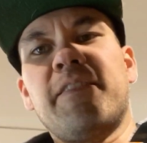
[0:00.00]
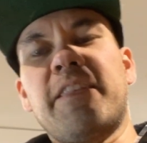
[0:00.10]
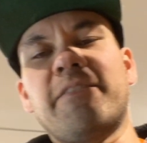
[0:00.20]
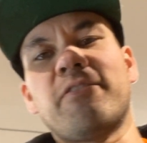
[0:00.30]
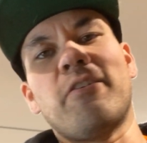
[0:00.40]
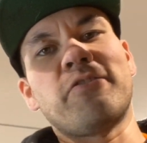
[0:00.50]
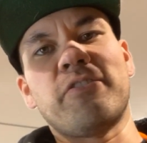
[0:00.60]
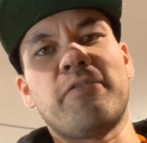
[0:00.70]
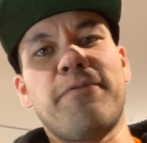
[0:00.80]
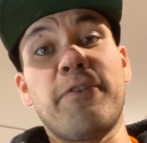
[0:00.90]
This is all
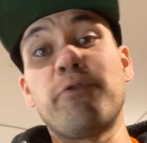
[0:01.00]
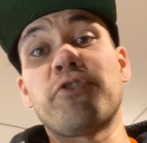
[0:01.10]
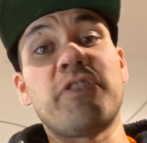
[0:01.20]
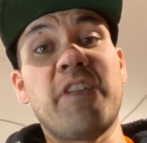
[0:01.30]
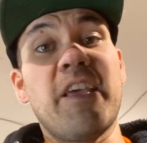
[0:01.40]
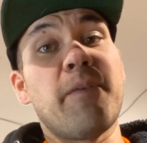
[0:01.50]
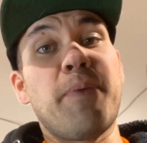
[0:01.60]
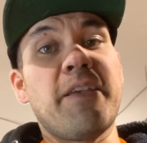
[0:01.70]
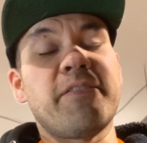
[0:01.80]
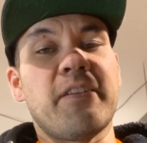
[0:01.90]
just fusion TIG,
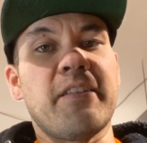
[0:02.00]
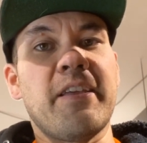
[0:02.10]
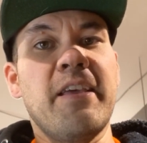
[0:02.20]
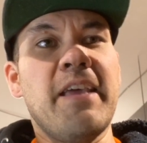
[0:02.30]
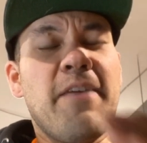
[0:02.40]
basically.